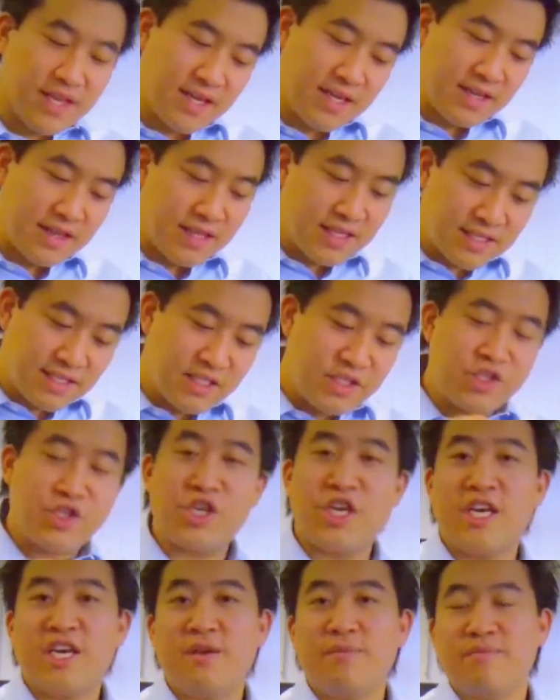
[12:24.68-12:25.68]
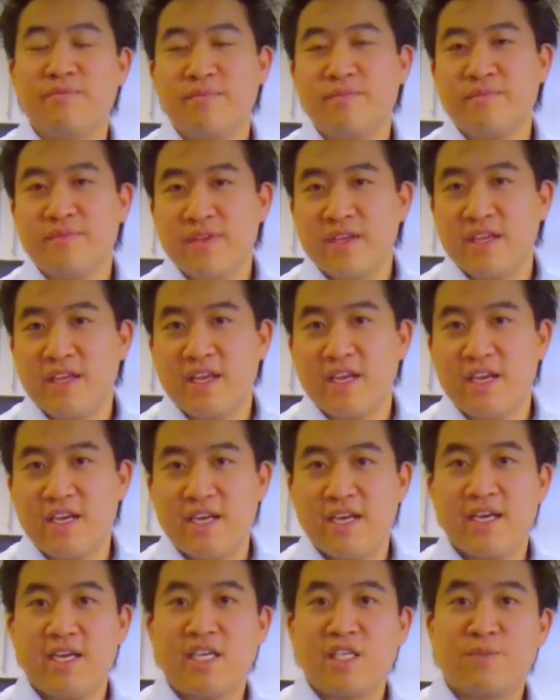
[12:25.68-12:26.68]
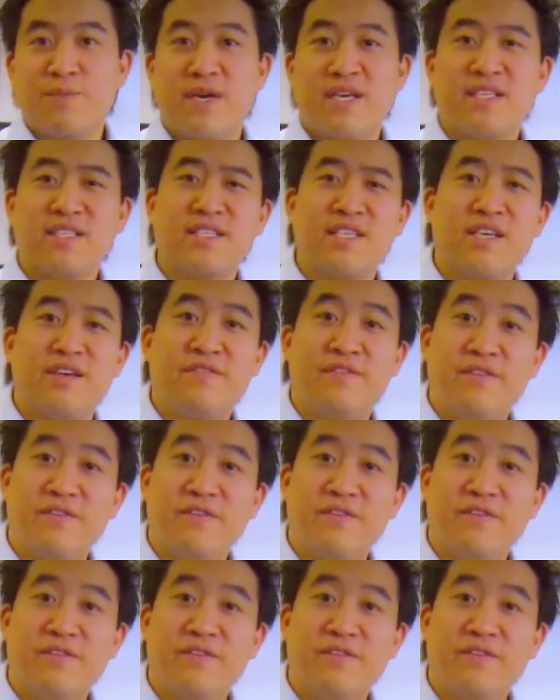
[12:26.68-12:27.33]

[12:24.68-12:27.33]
This is cheap, inexpensive.